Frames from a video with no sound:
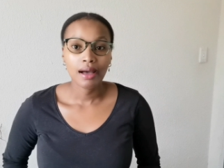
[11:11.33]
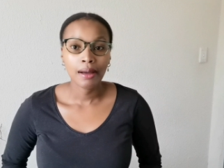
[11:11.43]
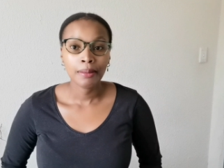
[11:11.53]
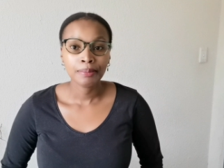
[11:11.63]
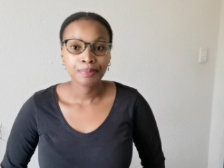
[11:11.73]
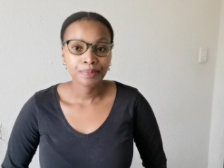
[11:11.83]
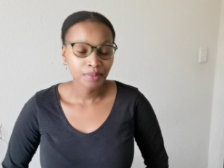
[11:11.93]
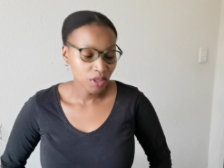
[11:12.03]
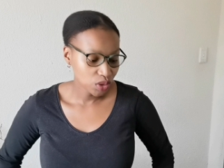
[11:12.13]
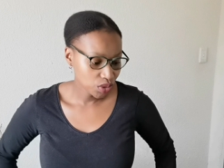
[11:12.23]

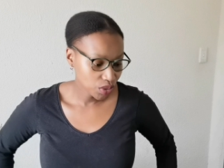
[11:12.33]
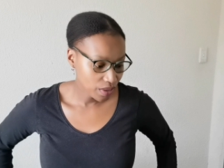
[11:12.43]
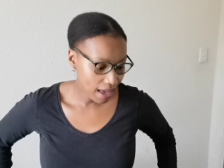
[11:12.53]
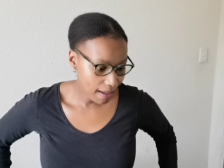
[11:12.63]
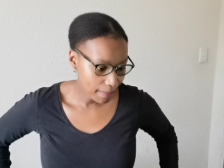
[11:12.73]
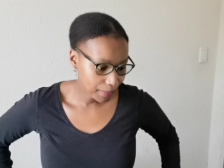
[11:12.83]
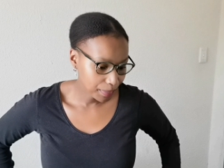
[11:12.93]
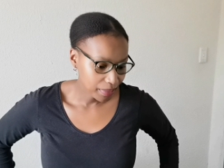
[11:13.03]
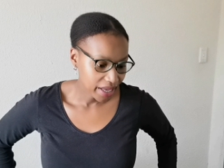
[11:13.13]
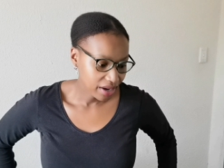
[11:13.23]
um, so yeah
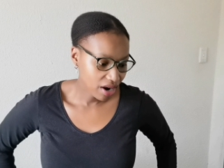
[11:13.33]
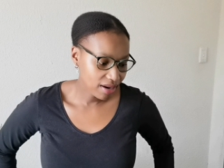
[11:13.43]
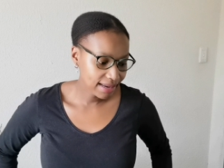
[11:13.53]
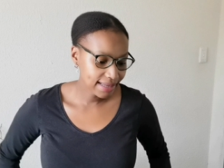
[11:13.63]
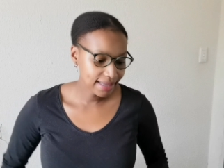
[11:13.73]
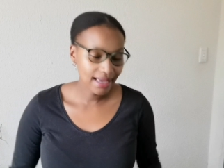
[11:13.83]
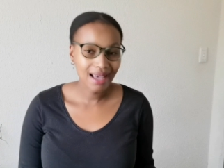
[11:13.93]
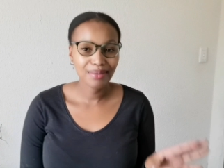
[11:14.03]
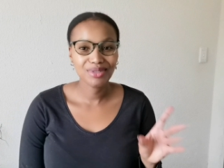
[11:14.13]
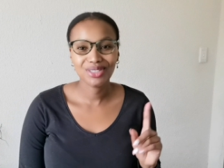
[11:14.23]

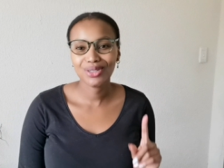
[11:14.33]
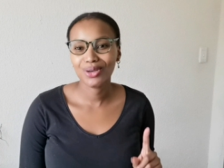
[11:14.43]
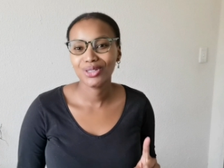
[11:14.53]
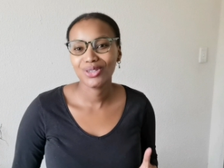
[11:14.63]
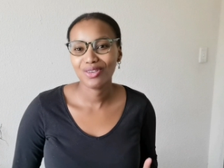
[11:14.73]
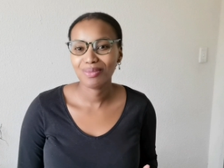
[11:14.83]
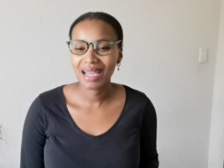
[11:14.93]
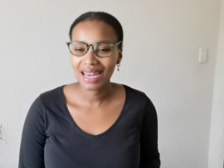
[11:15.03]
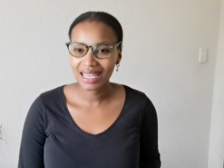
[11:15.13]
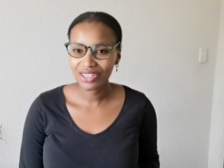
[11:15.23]
currently i'm just going to
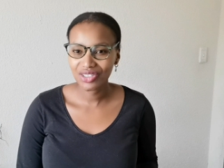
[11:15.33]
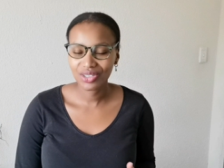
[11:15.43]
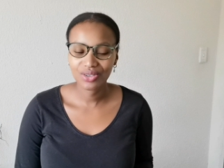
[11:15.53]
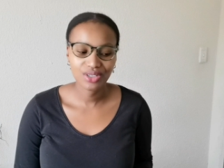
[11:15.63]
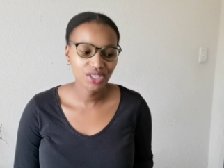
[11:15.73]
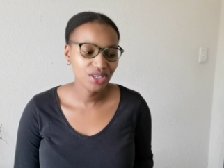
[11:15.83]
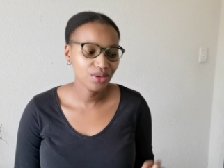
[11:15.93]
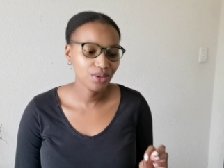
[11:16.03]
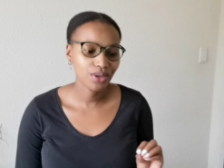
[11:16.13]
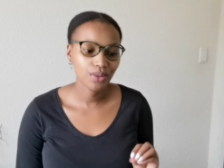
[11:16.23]
have my lunch and
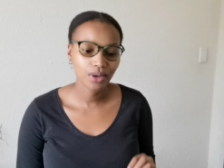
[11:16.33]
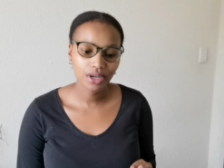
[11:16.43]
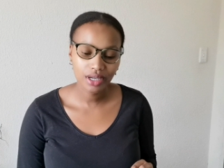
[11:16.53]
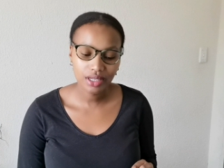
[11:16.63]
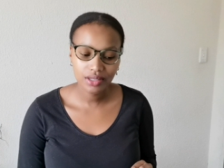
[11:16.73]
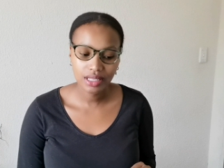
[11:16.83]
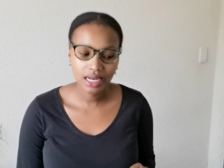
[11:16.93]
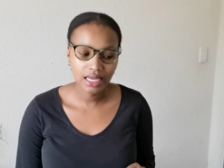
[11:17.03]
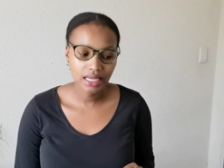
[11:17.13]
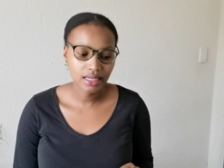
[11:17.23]
continue with the work
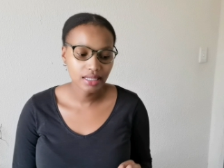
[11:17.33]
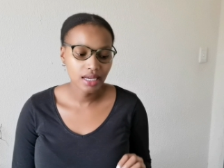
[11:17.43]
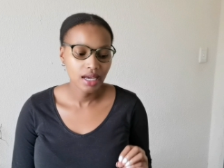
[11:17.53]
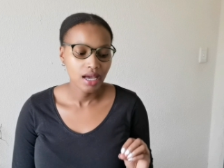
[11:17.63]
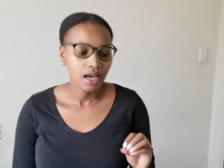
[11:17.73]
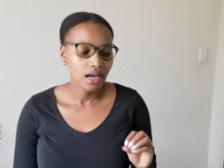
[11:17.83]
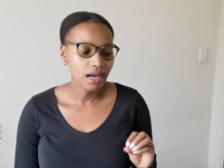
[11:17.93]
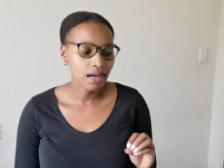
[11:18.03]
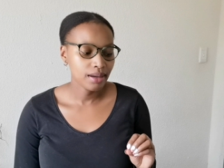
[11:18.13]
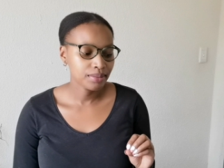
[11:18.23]
so that i can
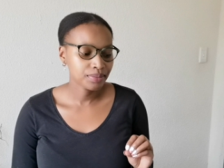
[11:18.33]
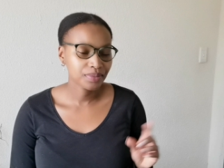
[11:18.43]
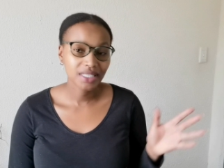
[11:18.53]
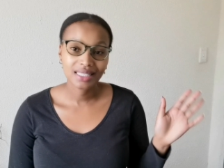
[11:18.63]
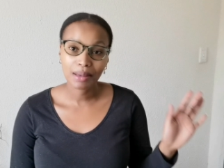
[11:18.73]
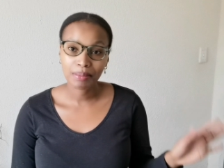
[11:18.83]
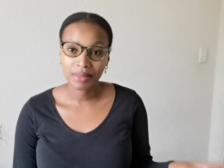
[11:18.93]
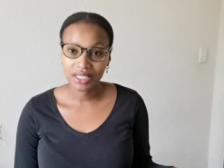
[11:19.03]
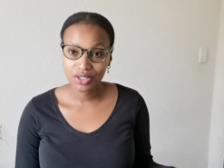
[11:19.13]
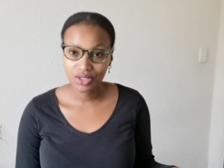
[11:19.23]
um,
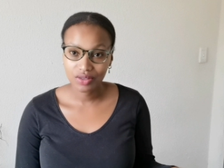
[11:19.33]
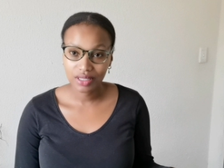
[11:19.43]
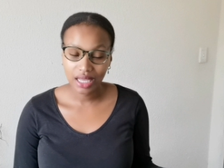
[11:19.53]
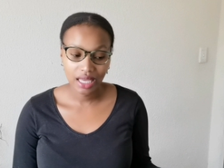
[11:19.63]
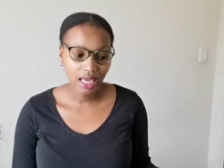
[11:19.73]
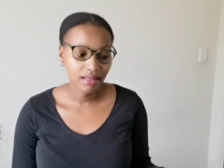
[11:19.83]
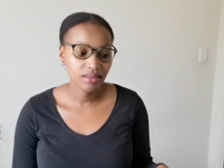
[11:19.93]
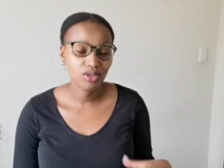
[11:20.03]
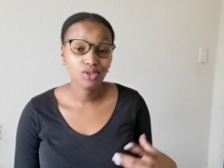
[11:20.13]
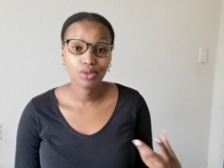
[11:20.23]
submit it
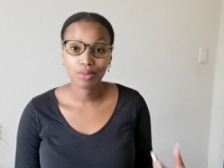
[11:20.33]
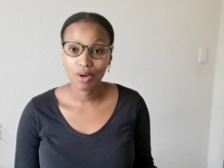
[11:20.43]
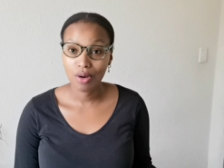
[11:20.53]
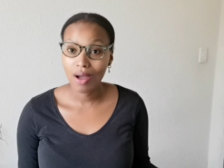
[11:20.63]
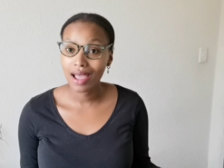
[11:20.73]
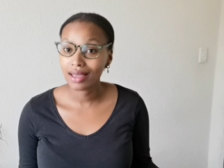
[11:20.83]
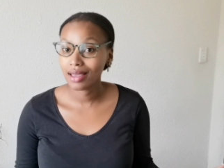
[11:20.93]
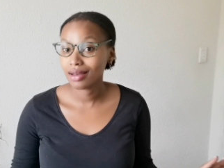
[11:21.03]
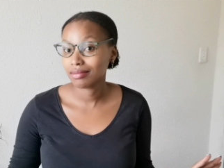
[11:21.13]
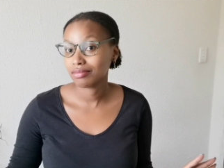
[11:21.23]
today and then tomorrow
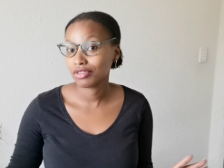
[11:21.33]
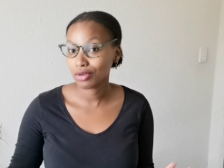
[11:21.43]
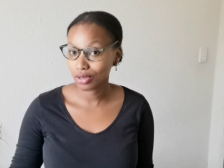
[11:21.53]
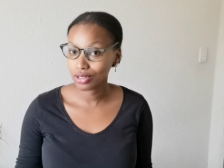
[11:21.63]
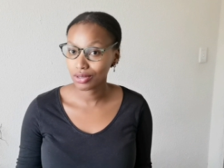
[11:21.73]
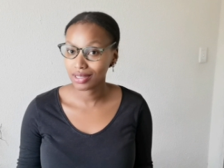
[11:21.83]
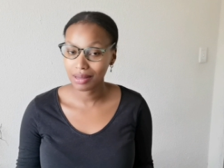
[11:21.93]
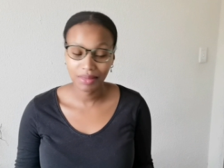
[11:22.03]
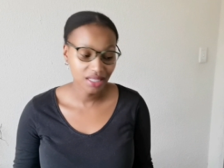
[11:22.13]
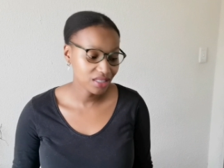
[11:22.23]
i can focus
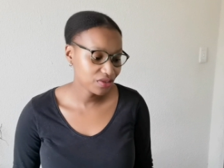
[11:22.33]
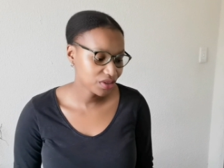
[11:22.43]
on something